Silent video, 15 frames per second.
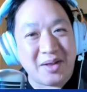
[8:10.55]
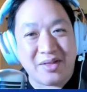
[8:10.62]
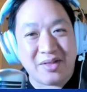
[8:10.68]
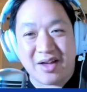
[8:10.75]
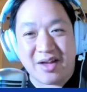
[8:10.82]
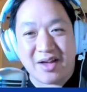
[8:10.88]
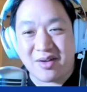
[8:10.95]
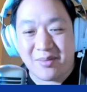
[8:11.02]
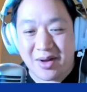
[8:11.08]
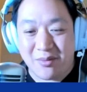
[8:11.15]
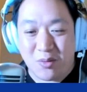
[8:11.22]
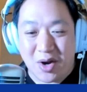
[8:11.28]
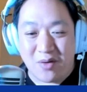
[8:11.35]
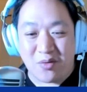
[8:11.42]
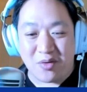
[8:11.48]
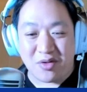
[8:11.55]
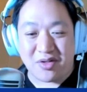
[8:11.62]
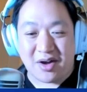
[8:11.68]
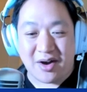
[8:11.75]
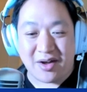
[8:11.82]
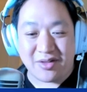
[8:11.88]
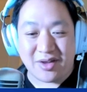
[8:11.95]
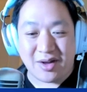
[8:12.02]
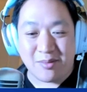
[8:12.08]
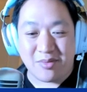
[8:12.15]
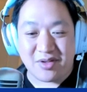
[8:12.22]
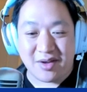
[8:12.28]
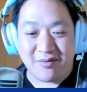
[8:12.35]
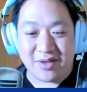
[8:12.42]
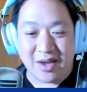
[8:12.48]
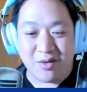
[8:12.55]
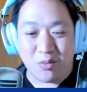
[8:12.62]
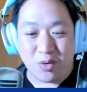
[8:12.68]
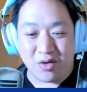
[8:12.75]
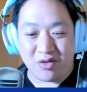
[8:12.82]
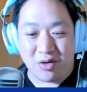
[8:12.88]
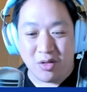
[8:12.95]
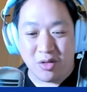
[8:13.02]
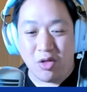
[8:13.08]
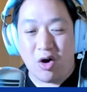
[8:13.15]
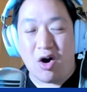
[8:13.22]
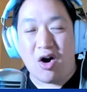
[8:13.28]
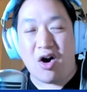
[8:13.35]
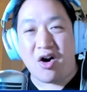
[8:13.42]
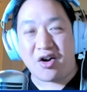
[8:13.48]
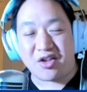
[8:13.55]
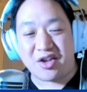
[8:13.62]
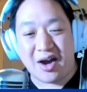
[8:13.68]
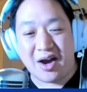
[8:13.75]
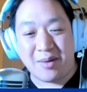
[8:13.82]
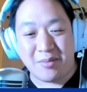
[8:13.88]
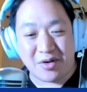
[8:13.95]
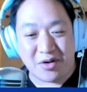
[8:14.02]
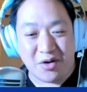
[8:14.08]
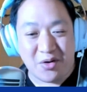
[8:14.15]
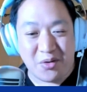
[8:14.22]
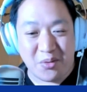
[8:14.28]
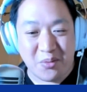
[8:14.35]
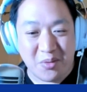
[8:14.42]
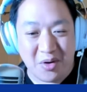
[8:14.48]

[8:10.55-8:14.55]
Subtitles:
Last time my wife was on Tell Him Steve Dave was a long time ago.